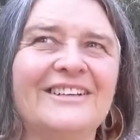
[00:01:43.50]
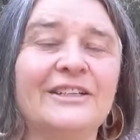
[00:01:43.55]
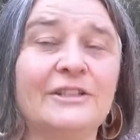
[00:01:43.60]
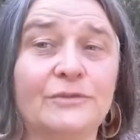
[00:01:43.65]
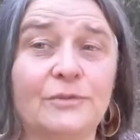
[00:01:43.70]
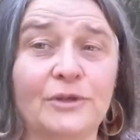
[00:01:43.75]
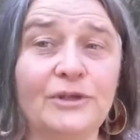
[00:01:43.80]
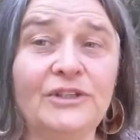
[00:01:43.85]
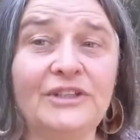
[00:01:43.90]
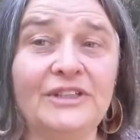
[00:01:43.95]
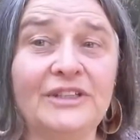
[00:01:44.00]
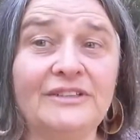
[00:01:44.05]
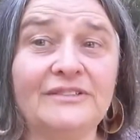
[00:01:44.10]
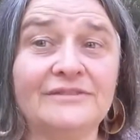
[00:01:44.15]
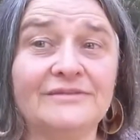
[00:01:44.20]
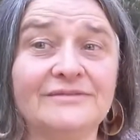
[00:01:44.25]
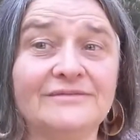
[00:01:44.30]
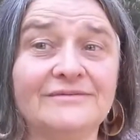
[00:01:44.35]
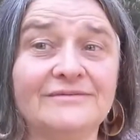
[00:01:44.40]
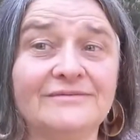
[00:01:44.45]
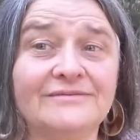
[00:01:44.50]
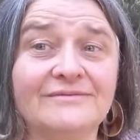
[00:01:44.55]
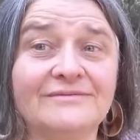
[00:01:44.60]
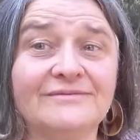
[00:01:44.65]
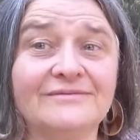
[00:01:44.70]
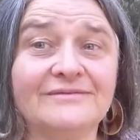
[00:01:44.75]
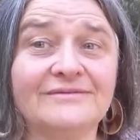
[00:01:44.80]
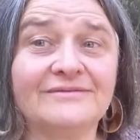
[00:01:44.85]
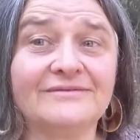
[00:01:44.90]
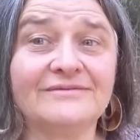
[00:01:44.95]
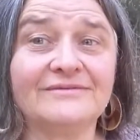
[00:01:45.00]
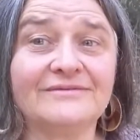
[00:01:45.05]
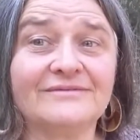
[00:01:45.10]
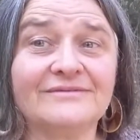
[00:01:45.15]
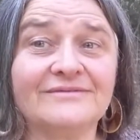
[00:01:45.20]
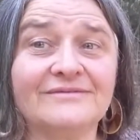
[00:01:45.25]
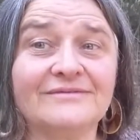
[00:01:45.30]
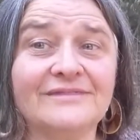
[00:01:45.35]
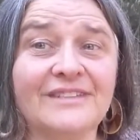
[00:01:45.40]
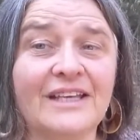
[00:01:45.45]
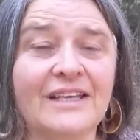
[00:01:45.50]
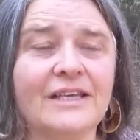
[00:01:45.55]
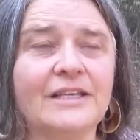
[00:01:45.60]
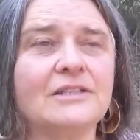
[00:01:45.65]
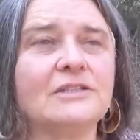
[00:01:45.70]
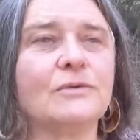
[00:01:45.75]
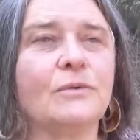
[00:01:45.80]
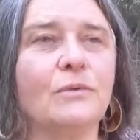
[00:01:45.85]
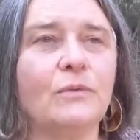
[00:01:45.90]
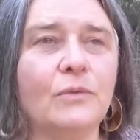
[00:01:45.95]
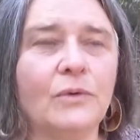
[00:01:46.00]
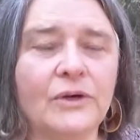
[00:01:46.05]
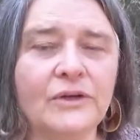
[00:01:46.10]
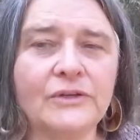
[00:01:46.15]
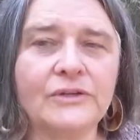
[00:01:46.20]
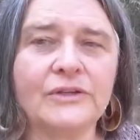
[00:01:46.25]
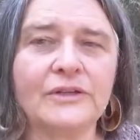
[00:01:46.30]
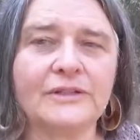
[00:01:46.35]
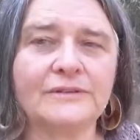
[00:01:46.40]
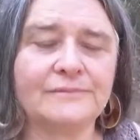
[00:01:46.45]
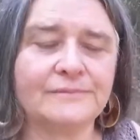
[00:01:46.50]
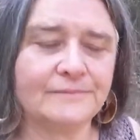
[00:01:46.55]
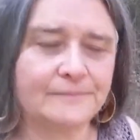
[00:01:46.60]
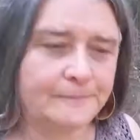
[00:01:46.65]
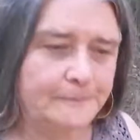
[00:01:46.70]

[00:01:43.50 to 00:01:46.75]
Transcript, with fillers: It's worth it. It's worth it.